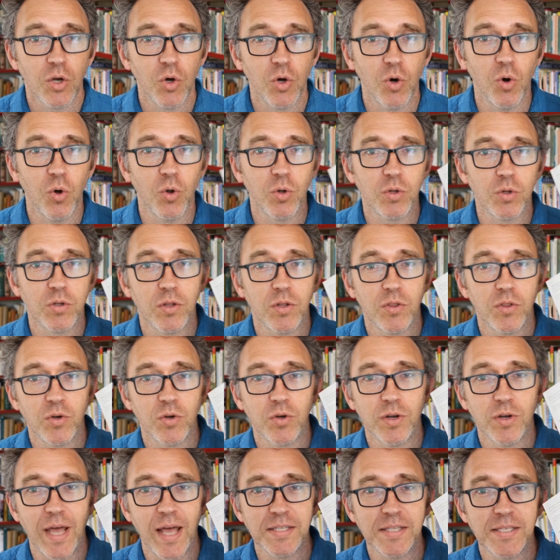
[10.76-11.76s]
called The
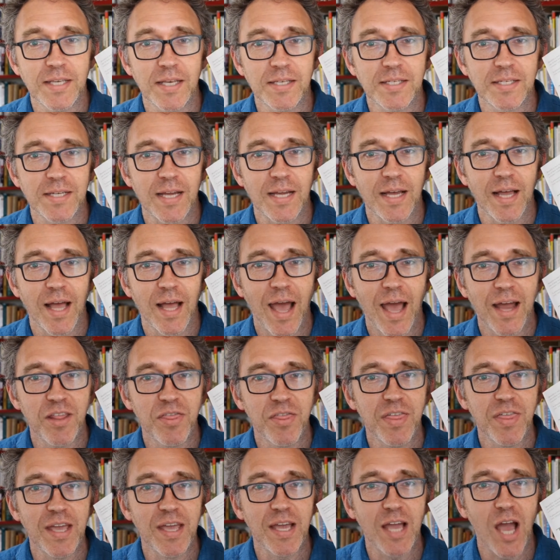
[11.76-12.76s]
Good Ancestor: How to
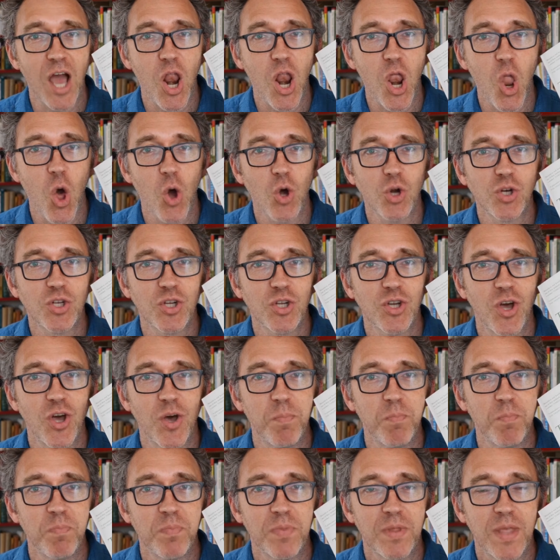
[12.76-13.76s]
Think
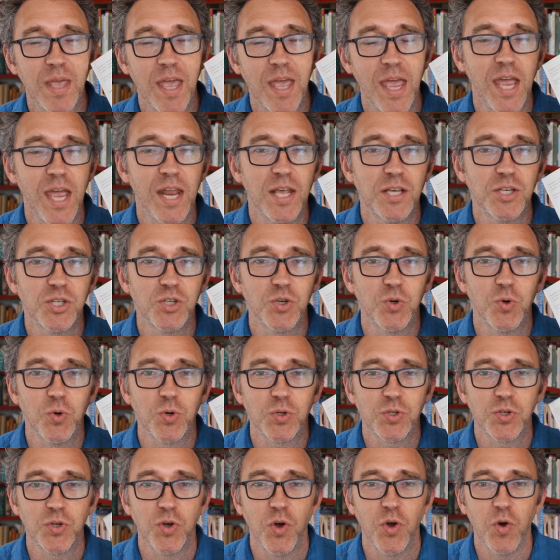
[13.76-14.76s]
Long-Term in a
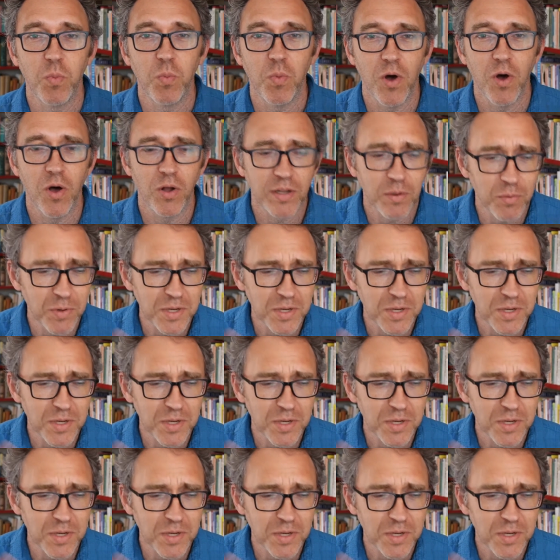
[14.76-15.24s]
Short-Term World.